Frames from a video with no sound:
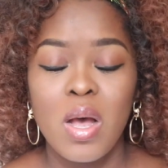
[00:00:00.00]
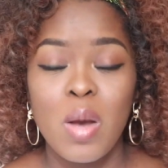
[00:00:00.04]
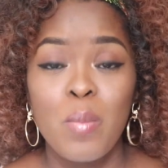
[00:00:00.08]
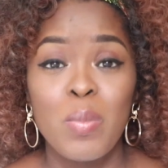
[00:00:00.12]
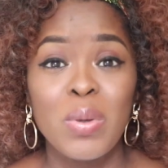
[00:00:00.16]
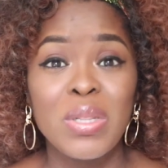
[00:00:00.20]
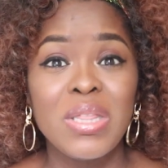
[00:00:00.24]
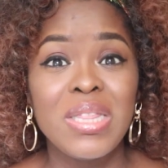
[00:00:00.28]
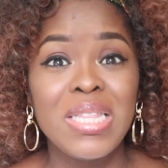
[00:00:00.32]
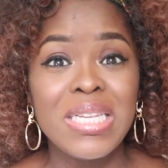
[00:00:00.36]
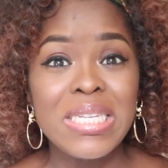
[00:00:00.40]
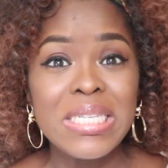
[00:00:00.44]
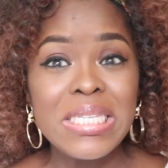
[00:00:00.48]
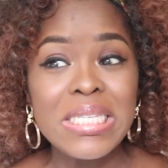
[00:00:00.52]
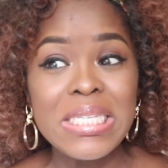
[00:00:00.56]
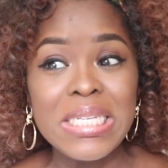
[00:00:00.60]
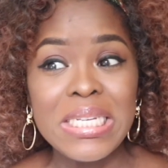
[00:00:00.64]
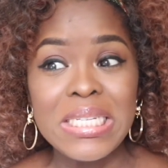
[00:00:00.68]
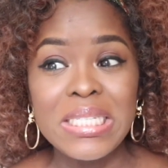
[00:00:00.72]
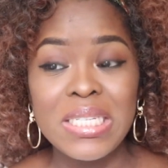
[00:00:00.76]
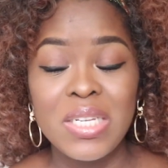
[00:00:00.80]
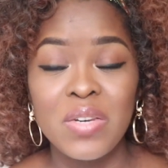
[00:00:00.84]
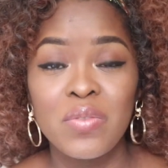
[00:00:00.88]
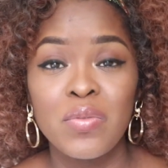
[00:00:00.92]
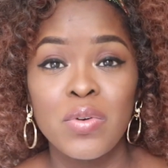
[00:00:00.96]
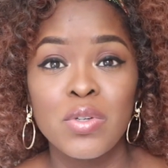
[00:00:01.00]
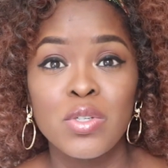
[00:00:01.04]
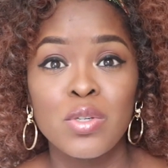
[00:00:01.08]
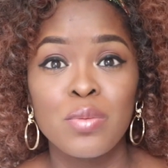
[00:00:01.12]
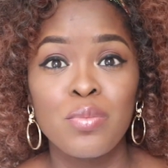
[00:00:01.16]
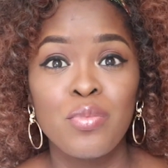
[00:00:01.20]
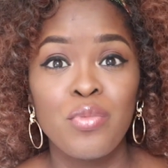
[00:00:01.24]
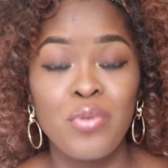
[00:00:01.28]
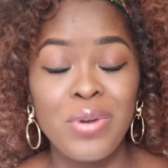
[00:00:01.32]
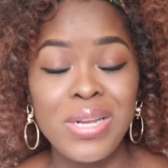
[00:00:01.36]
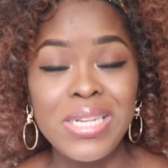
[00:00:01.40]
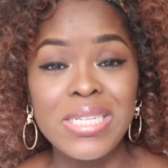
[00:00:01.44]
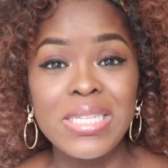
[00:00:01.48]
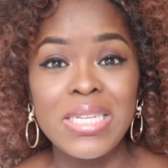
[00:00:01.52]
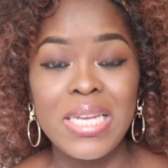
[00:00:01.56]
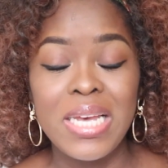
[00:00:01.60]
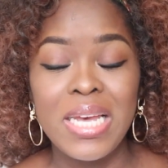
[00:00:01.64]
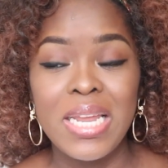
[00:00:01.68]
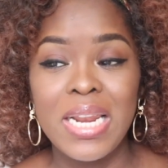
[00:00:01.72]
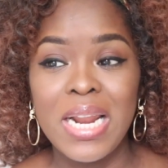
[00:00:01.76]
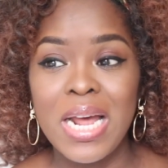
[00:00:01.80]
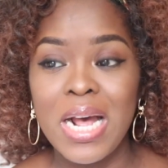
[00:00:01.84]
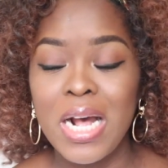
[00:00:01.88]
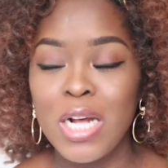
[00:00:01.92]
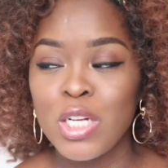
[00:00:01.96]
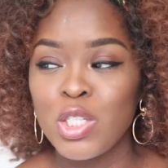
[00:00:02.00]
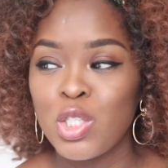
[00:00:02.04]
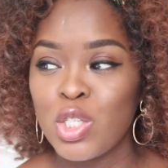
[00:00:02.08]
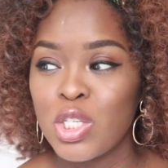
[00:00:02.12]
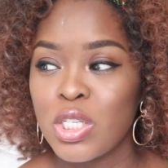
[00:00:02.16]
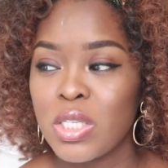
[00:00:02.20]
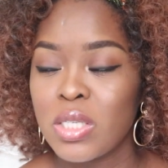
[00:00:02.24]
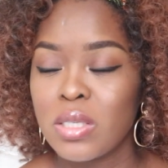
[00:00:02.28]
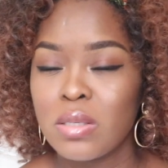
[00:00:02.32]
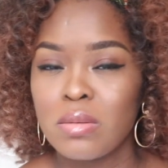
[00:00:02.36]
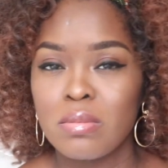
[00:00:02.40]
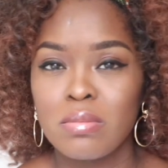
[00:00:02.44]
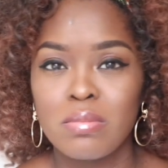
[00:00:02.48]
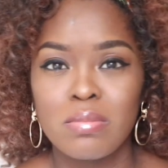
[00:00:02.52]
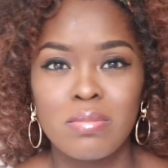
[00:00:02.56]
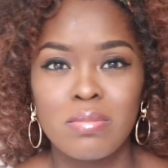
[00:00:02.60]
but this season, for some reason, I just